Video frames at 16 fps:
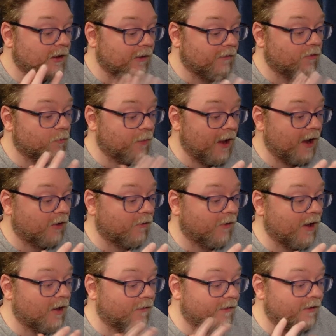in the
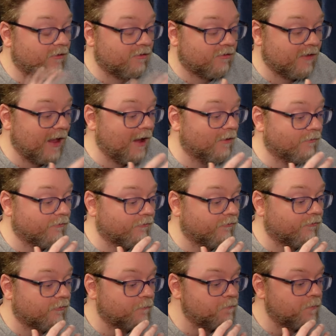background that
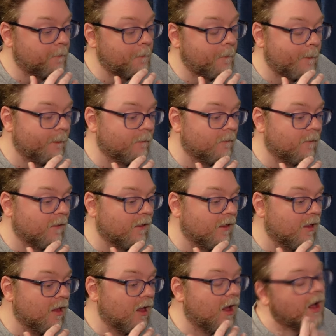sounds
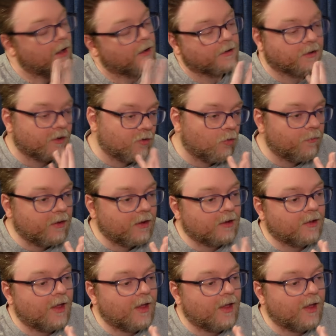a little bit